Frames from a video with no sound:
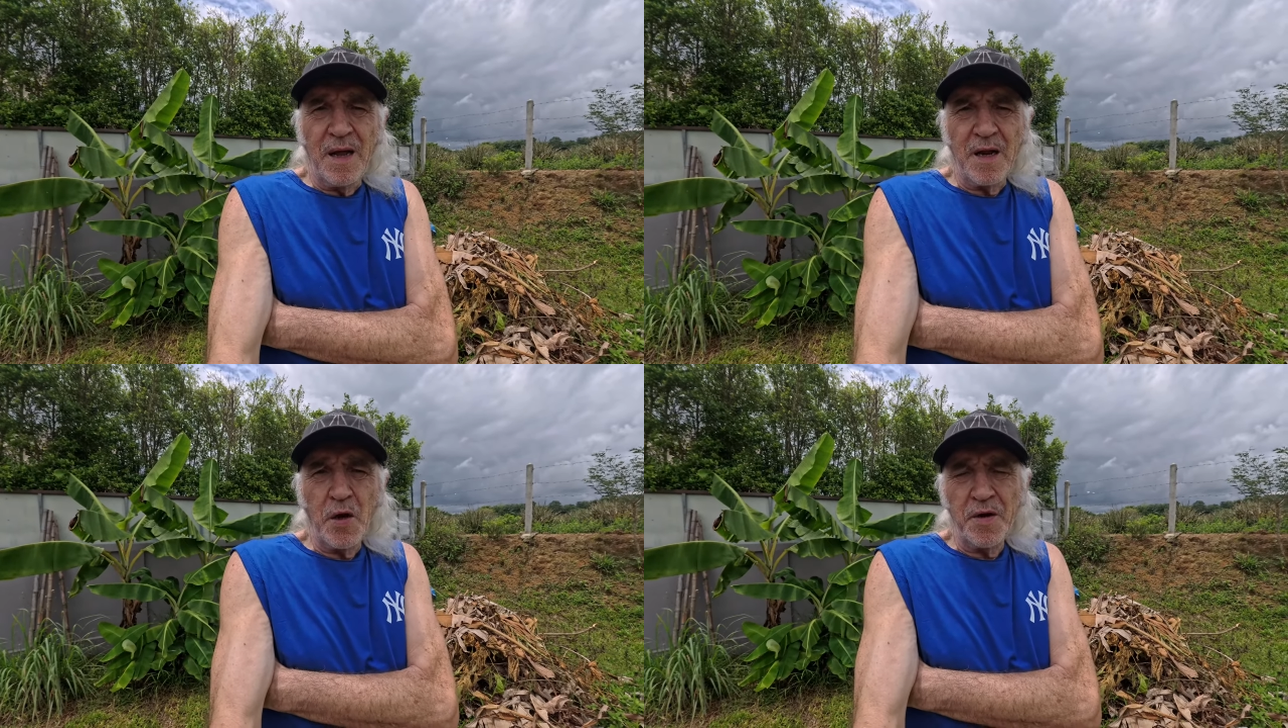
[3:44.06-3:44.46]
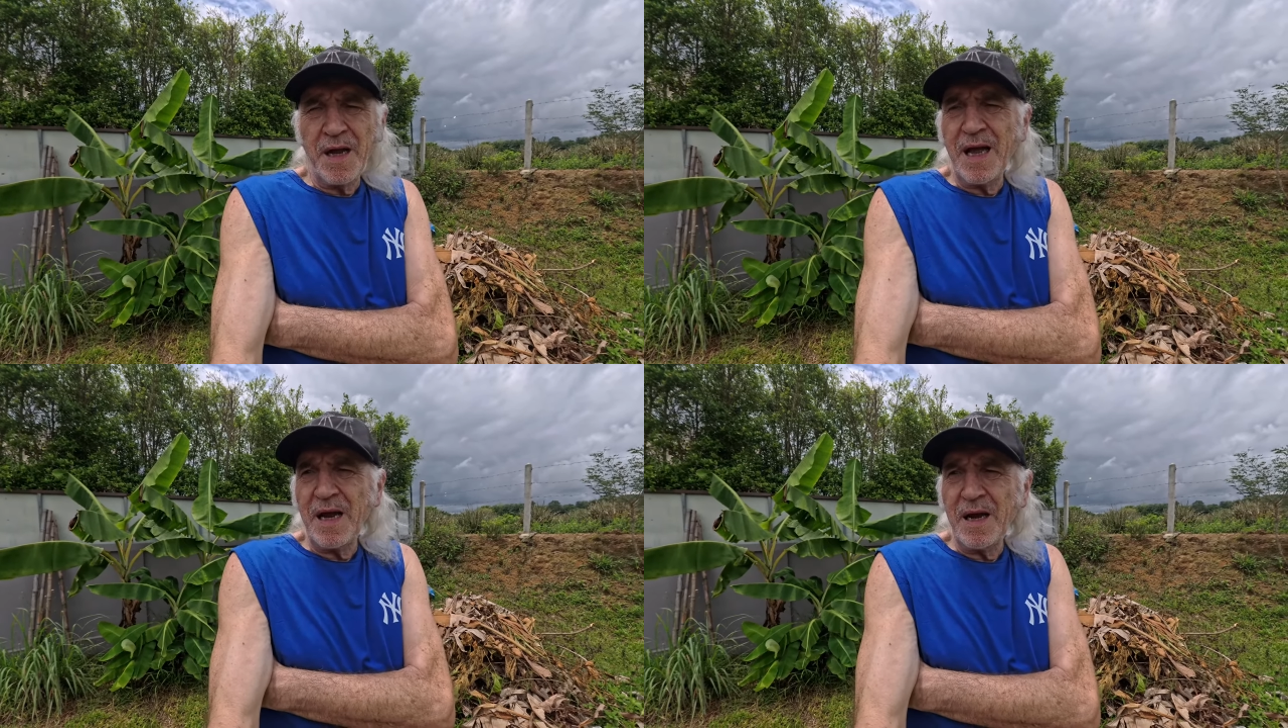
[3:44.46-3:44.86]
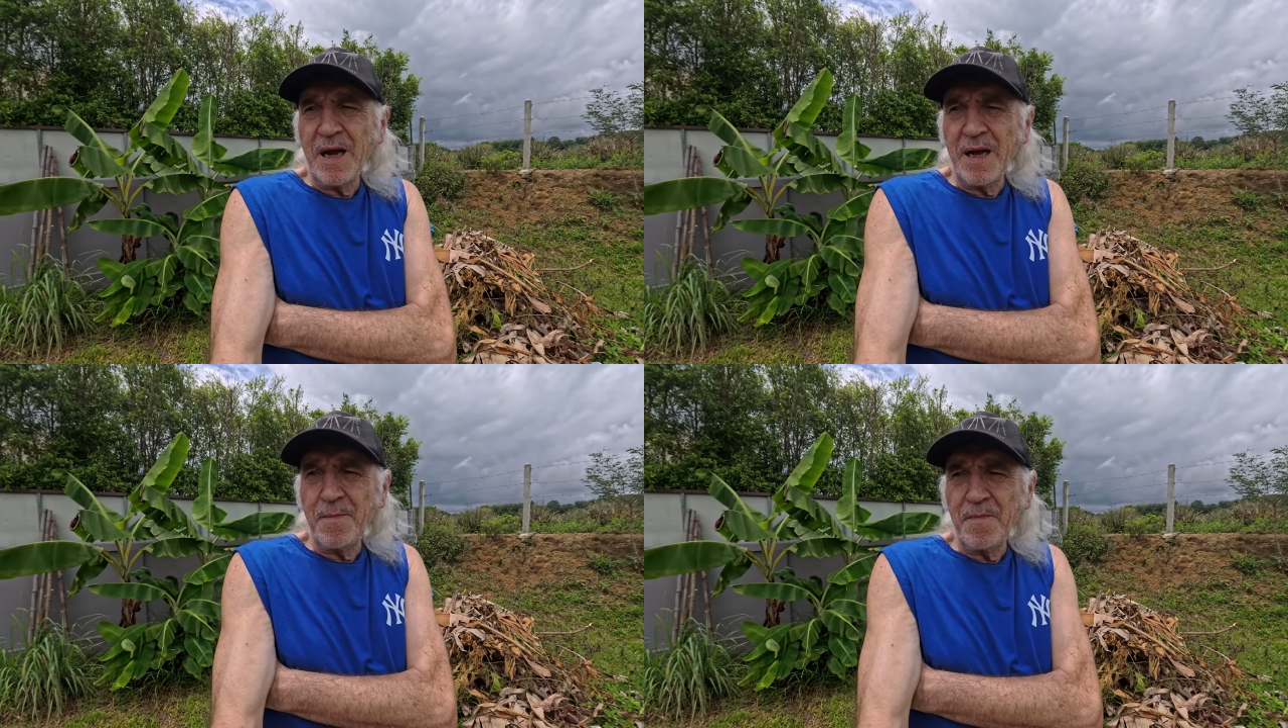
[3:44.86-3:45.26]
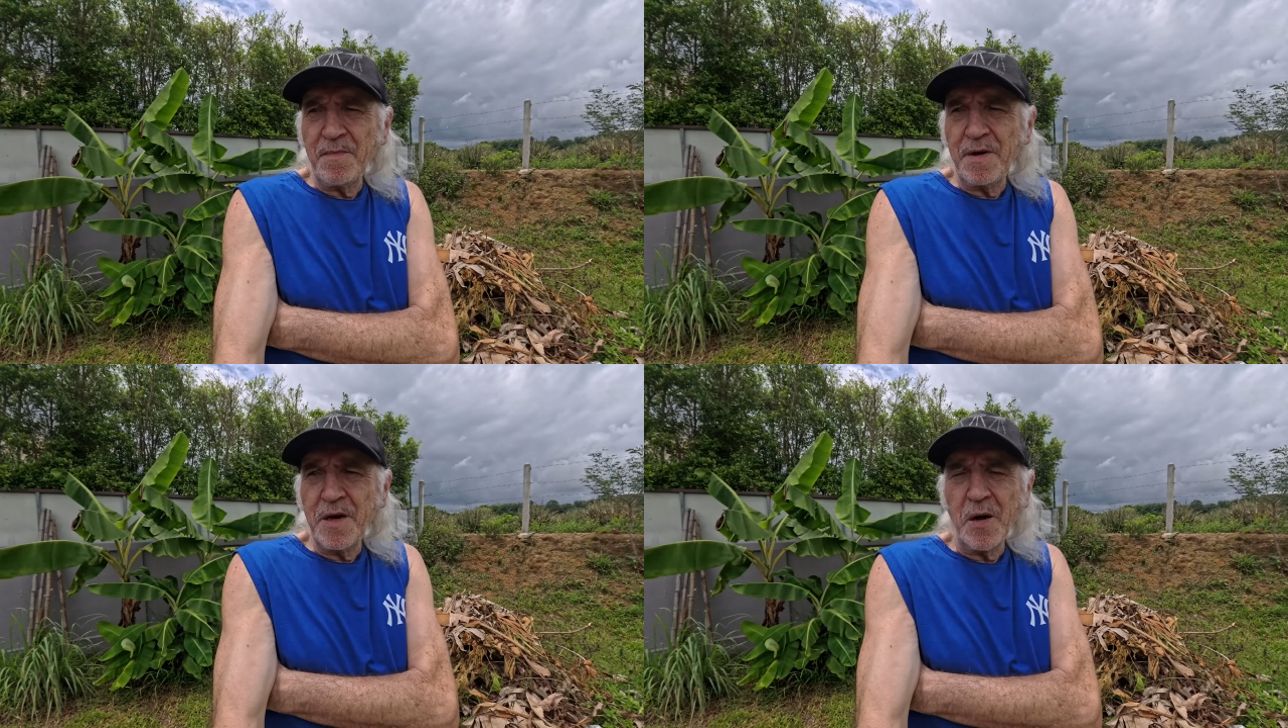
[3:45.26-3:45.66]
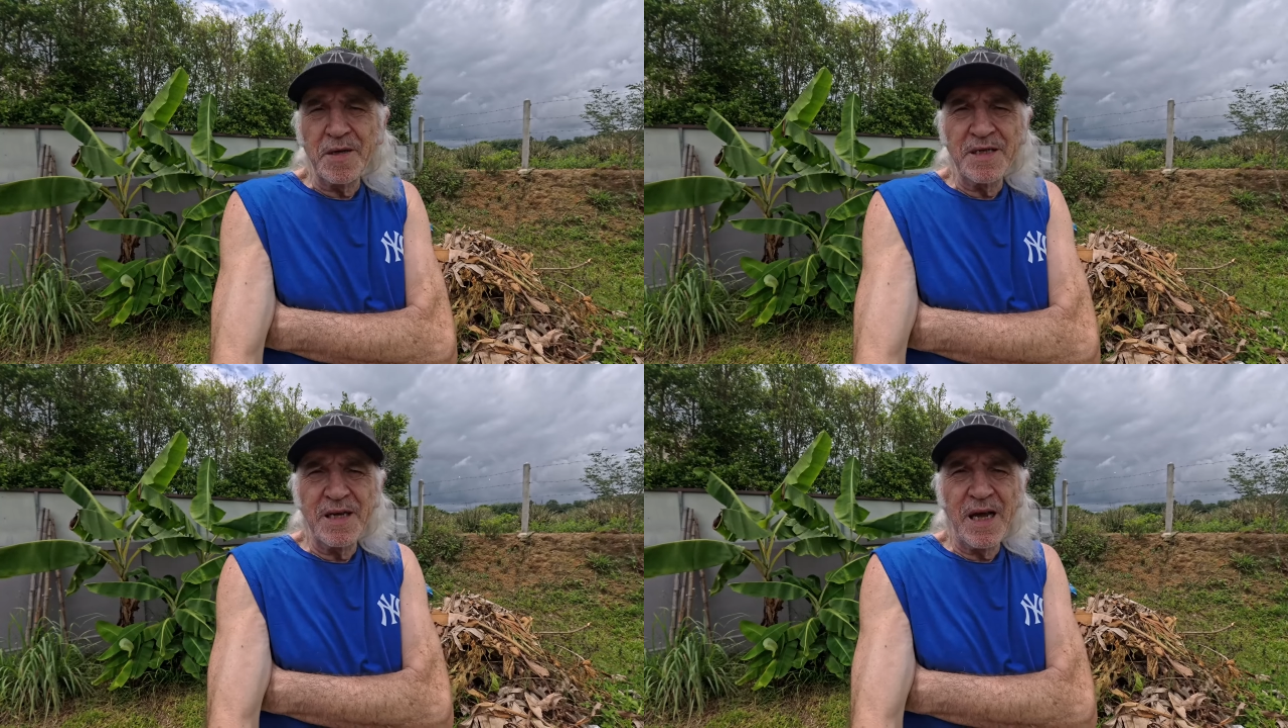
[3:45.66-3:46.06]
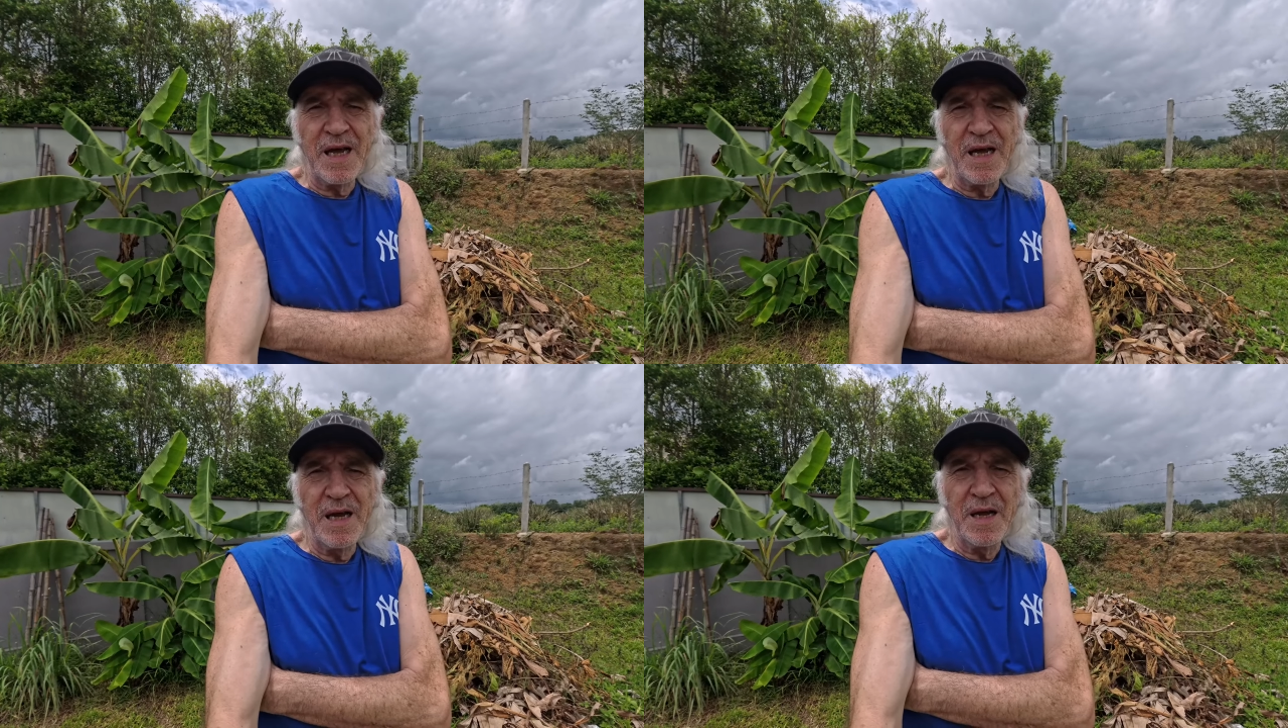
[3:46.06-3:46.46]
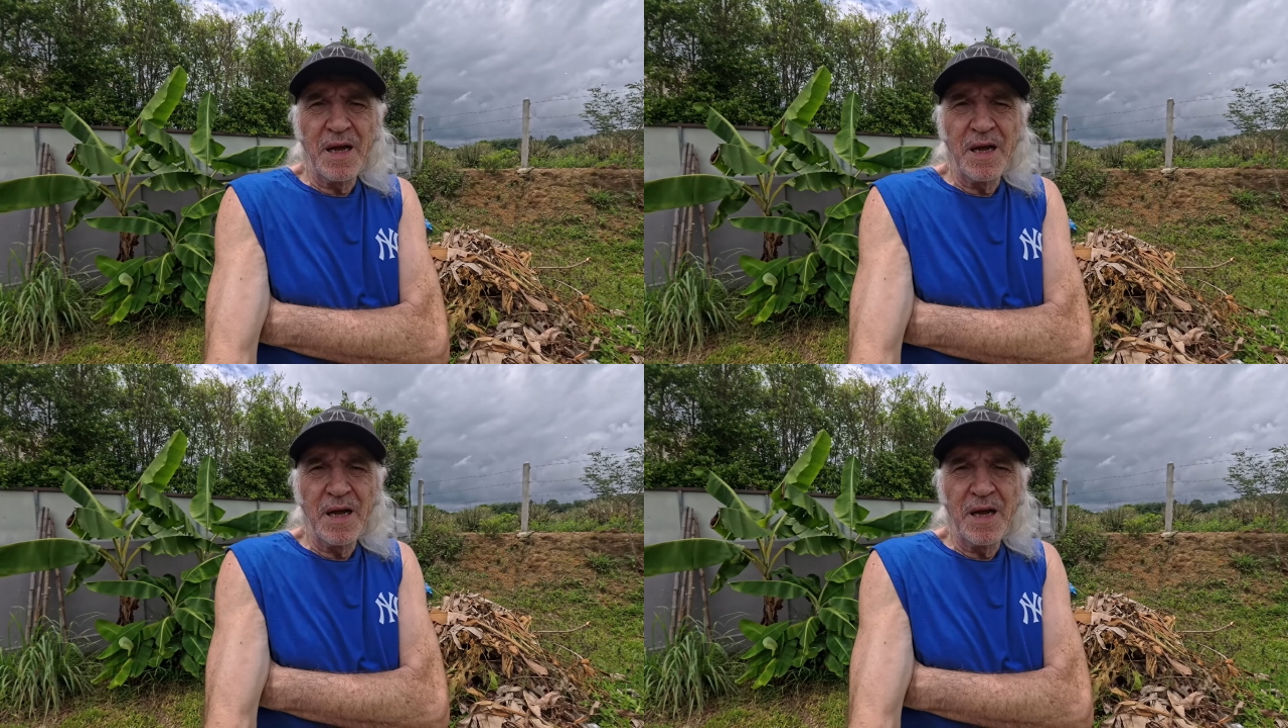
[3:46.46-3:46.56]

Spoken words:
got a 90-day